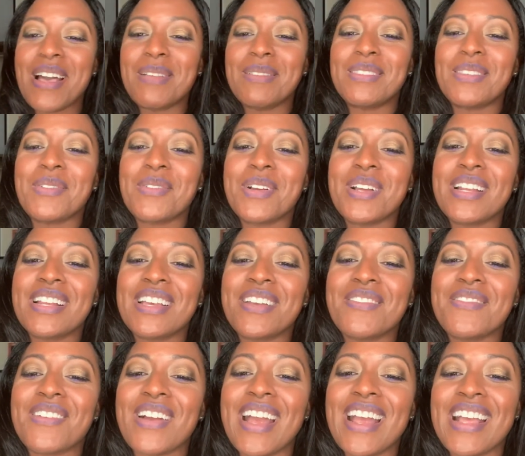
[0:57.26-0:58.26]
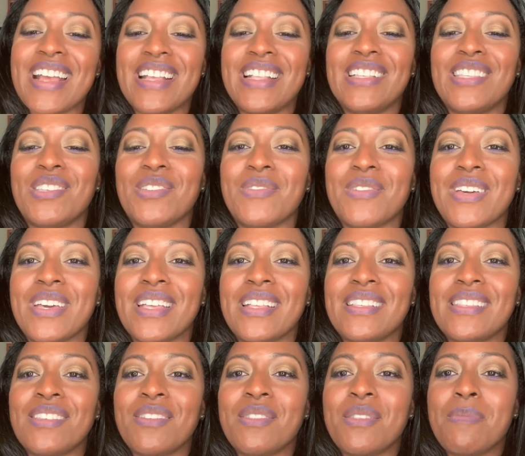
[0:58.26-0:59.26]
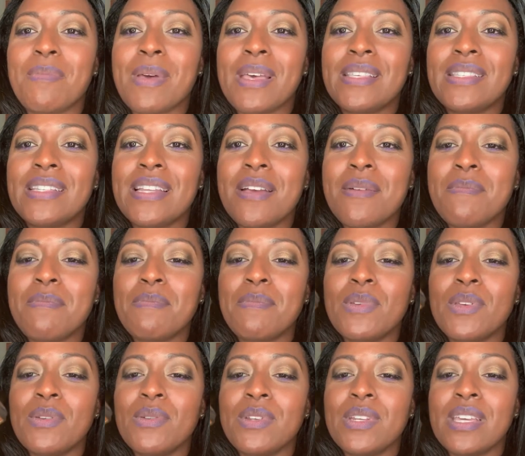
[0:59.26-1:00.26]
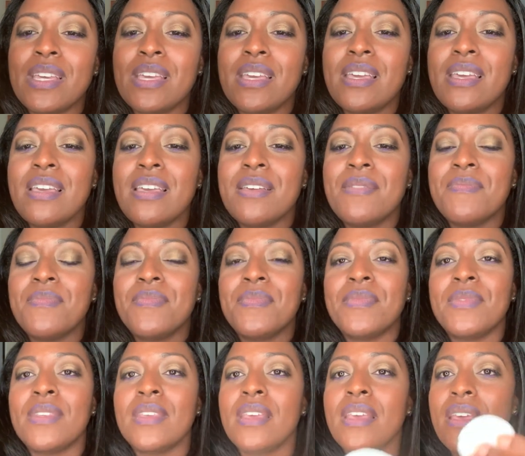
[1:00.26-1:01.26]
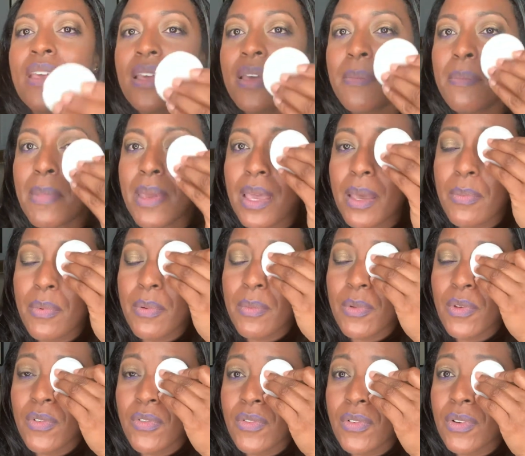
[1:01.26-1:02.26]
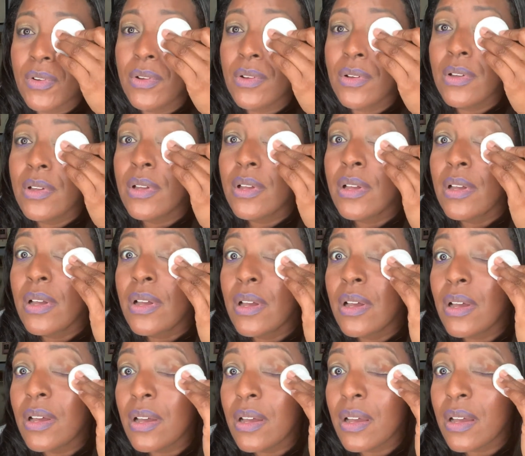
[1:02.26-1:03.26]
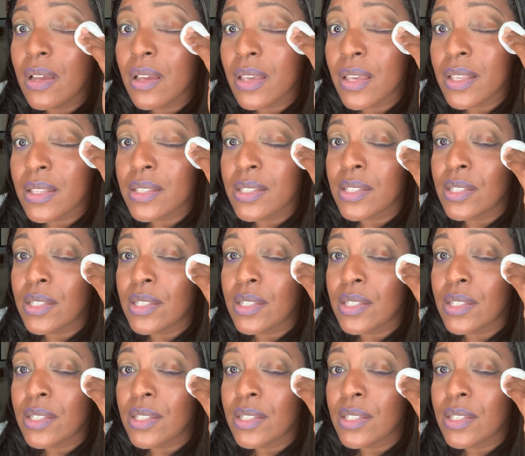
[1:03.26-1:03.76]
So we're gonna get right into it. So the Best Damn Beauty makeup removal, it's